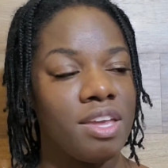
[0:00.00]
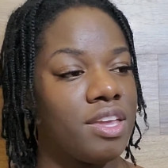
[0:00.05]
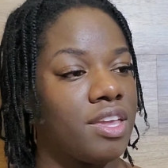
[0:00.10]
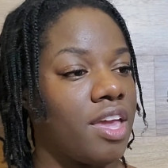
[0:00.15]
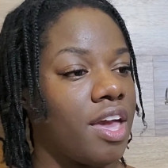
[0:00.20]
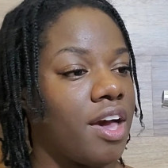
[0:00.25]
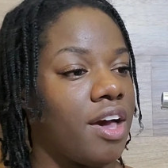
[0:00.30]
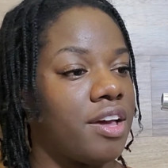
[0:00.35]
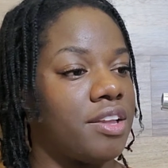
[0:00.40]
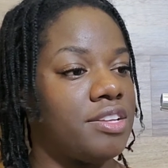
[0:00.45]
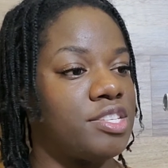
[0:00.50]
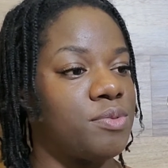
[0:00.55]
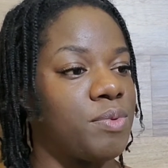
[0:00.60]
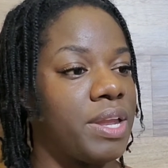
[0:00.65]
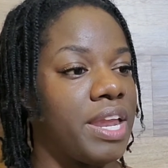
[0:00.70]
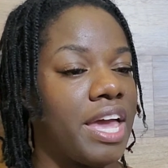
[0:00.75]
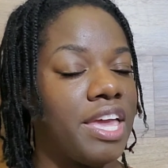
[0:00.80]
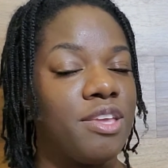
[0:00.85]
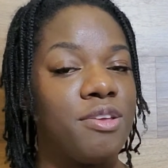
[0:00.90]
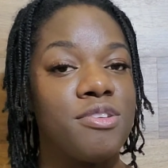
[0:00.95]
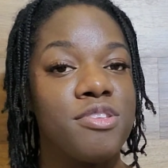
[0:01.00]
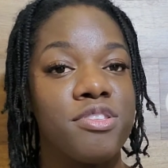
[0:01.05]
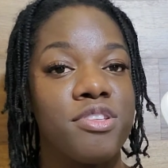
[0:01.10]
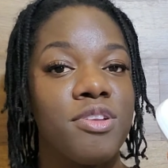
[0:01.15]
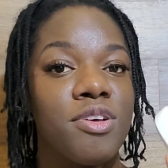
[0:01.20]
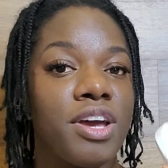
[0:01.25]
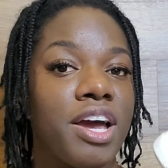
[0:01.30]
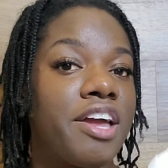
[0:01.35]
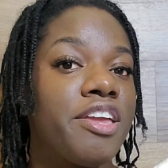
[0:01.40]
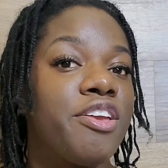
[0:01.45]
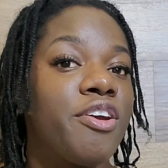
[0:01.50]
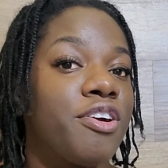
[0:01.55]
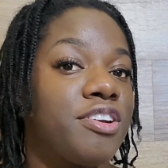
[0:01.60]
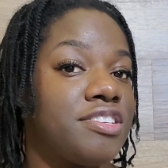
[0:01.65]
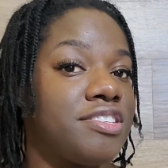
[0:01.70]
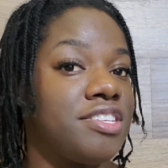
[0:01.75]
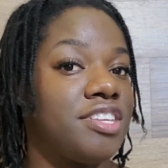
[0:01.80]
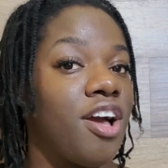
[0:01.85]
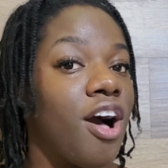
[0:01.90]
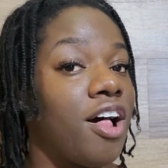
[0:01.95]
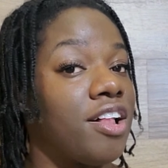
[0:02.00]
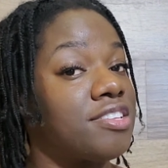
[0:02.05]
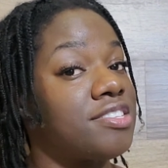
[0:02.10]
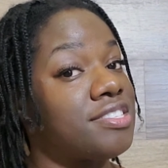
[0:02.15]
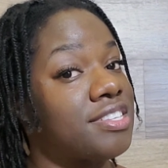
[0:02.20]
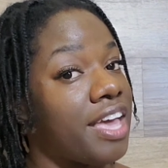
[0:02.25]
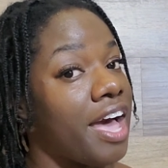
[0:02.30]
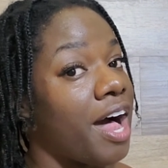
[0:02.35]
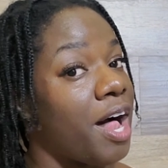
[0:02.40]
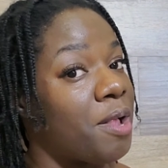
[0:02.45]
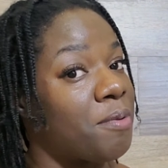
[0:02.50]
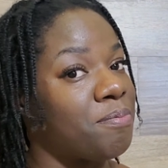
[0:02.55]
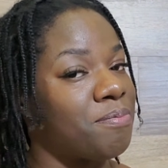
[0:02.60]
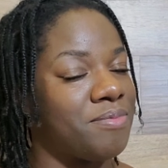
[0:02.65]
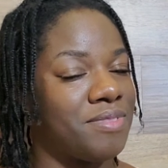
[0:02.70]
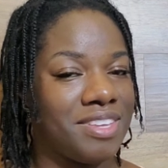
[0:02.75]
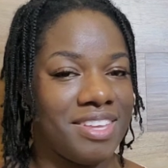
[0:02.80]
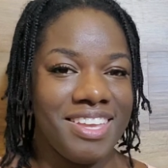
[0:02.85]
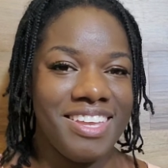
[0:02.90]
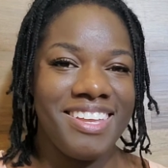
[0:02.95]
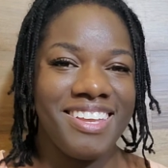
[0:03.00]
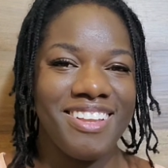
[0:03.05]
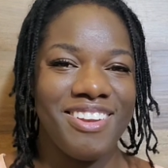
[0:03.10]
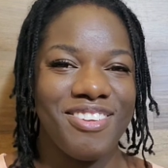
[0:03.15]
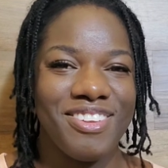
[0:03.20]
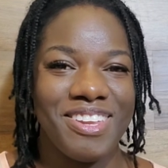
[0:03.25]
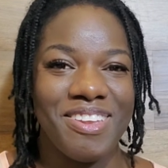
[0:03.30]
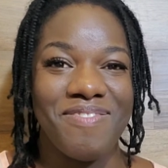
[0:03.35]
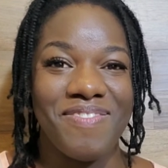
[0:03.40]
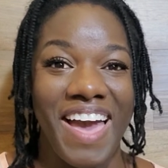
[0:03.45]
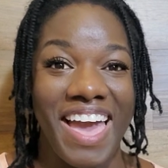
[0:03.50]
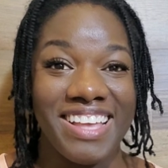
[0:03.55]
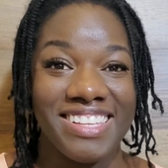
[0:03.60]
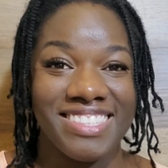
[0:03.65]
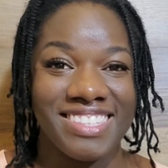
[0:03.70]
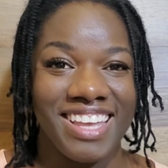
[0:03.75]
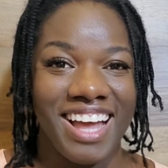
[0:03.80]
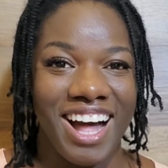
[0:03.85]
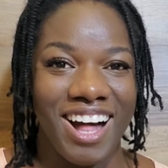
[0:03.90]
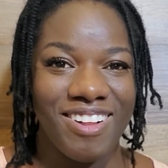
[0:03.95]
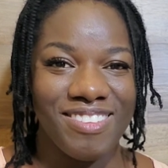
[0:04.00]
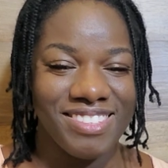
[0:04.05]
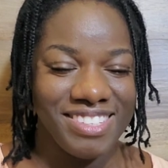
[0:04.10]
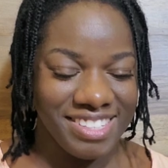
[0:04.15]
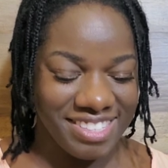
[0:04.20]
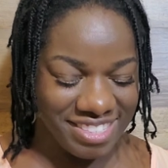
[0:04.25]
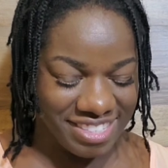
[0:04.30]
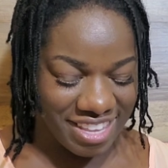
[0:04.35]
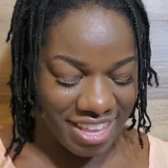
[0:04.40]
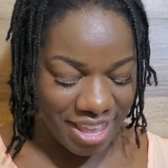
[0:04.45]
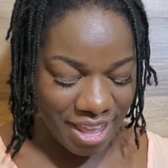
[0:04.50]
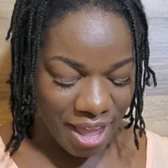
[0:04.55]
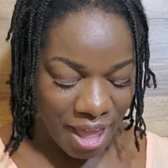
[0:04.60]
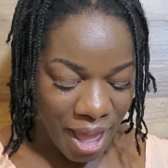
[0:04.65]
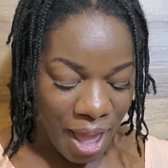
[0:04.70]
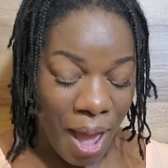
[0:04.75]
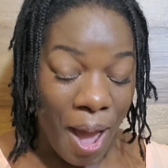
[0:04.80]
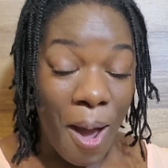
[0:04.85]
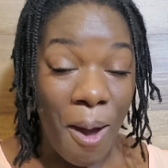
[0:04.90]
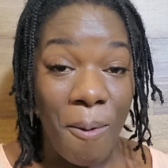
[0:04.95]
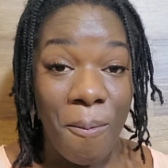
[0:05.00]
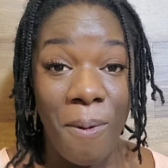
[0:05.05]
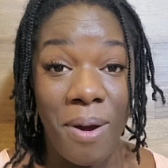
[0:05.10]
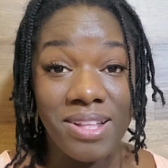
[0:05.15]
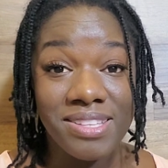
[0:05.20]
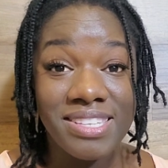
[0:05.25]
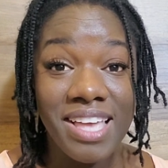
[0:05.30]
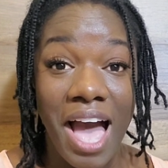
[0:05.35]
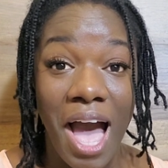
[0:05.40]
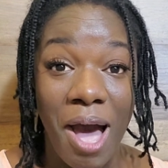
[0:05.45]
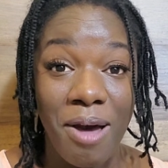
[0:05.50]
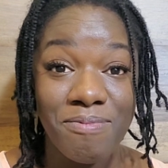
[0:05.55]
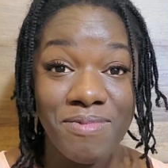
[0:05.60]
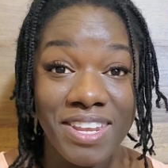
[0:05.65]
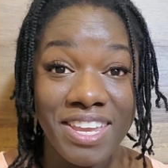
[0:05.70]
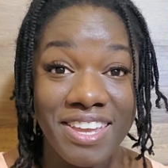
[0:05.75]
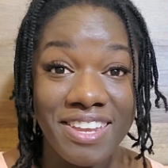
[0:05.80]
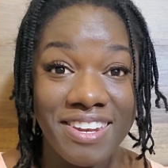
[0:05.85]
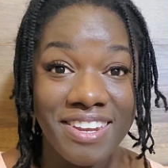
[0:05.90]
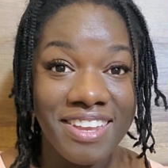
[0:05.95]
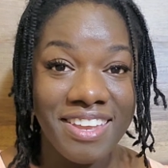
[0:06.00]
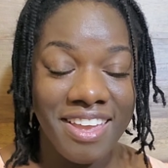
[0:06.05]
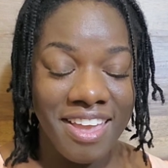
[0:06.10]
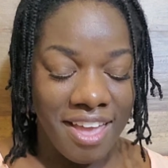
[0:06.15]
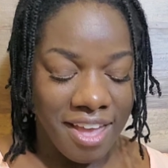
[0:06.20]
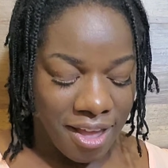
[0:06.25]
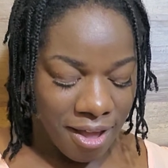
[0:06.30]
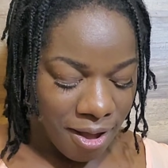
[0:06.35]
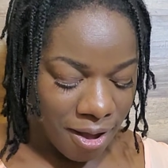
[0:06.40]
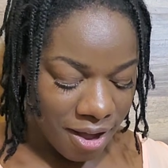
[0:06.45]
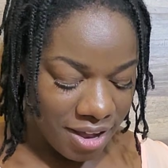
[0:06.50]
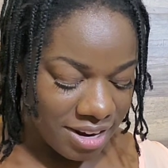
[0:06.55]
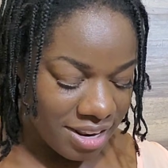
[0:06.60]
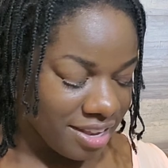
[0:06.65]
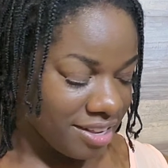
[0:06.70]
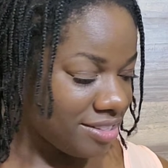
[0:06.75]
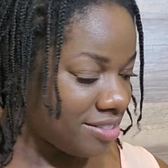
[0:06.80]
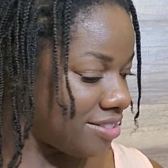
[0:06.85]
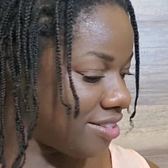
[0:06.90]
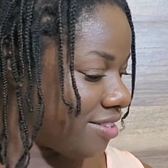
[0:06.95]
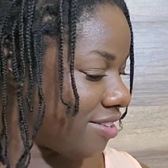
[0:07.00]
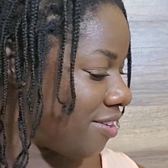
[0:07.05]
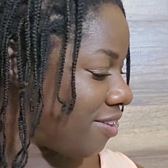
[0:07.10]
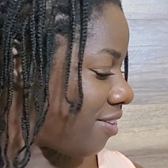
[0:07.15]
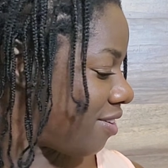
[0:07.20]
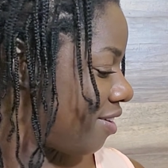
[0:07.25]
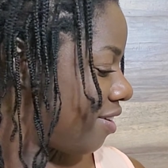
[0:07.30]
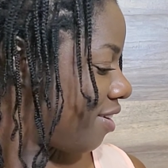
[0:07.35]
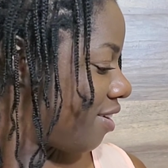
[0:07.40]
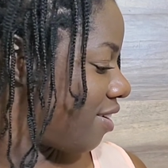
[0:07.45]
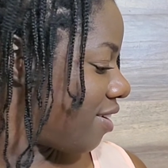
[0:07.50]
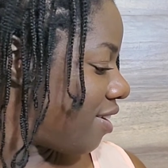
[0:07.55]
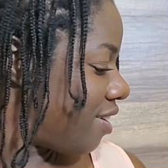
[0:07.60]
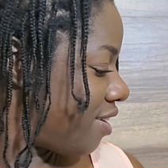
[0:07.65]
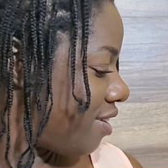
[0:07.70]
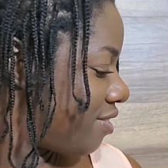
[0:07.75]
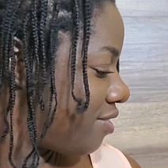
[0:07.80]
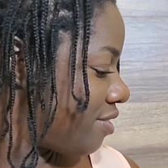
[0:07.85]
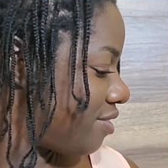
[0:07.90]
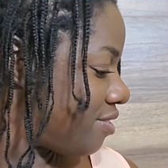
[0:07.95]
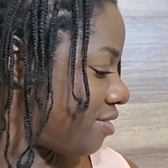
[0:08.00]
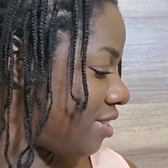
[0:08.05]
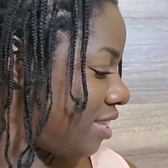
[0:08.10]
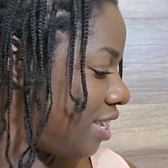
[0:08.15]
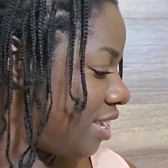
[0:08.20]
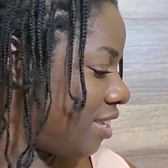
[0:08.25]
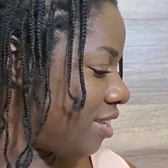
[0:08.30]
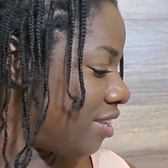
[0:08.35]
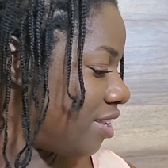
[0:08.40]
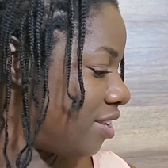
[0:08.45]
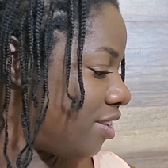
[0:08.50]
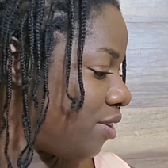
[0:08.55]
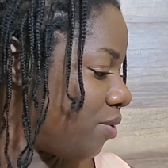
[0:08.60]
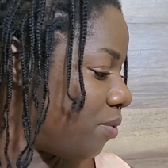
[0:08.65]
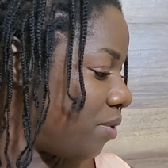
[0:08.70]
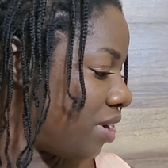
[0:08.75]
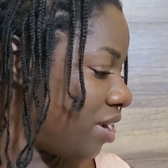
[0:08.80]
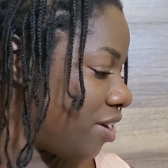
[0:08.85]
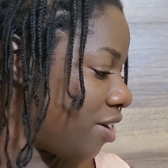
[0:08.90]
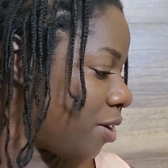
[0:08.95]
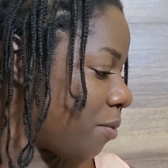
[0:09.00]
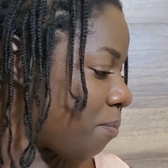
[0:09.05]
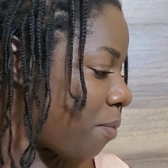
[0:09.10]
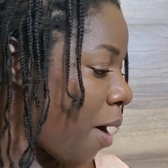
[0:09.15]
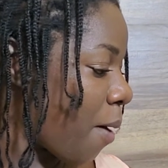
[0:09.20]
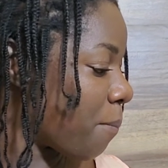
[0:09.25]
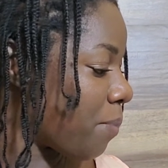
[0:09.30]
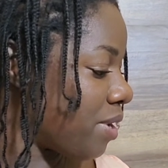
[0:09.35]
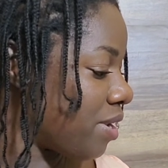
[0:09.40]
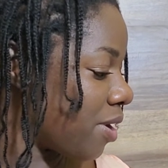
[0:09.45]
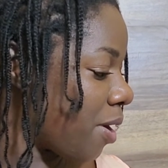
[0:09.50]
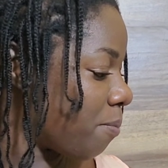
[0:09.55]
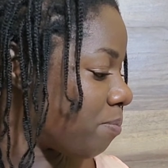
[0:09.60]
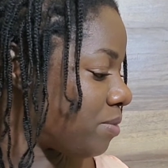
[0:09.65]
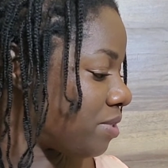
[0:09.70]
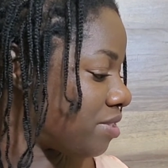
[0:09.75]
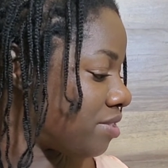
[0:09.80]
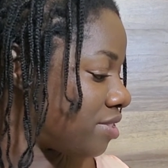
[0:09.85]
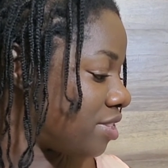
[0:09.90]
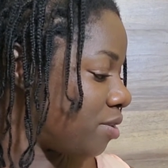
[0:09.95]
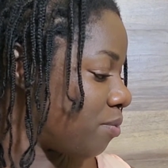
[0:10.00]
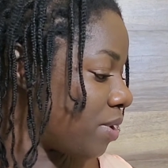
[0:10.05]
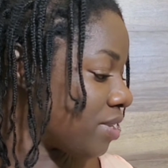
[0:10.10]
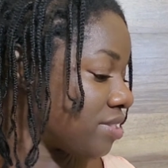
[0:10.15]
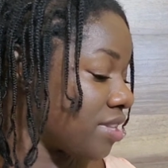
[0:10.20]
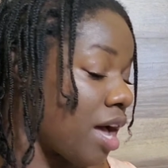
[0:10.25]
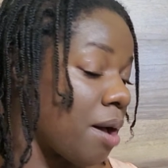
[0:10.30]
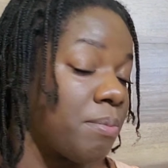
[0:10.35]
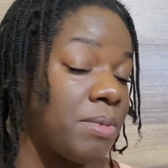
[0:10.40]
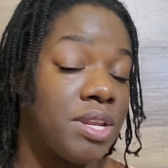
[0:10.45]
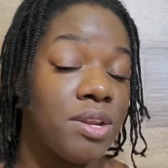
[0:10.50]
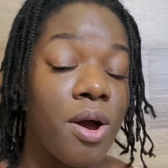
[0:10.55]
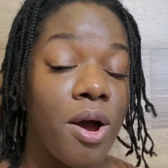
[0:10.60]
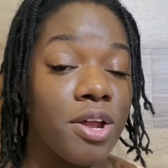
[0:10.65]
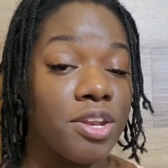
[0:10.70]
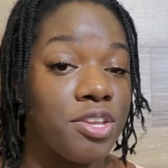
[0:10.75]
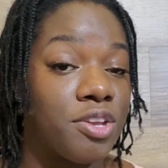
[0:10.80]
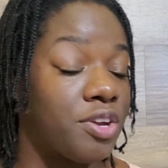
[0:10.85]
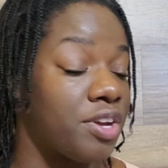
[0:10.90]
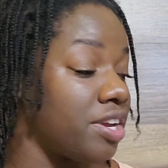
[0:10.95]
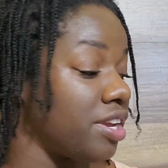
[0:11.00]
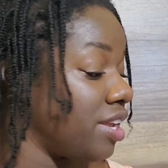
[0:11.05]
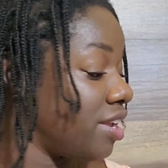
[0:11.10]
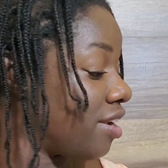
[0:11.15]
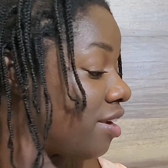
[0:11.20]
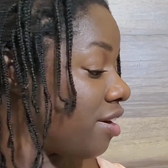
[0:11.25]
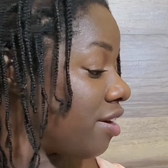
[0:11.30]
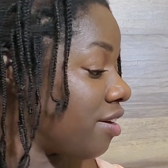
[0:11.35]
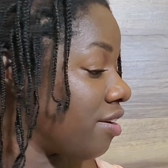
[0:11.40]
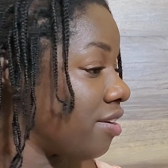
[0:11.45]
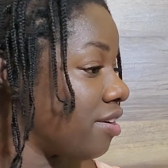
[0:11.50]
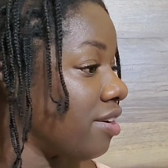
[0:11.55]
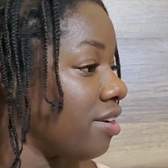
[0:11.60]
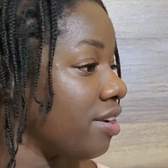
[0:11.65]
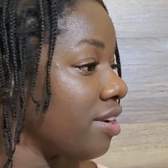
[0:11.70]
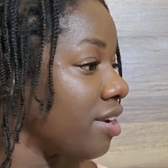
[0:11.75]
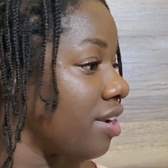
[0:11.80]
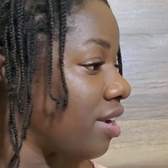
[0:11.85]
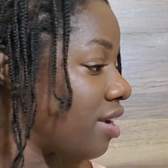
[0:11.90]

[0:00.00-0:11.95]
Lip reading: Yeah, this is what I use to look at y'all's scalp, including my scalp, to see what's happening on it, to see the new hair popping up, to see what's happening on your ear.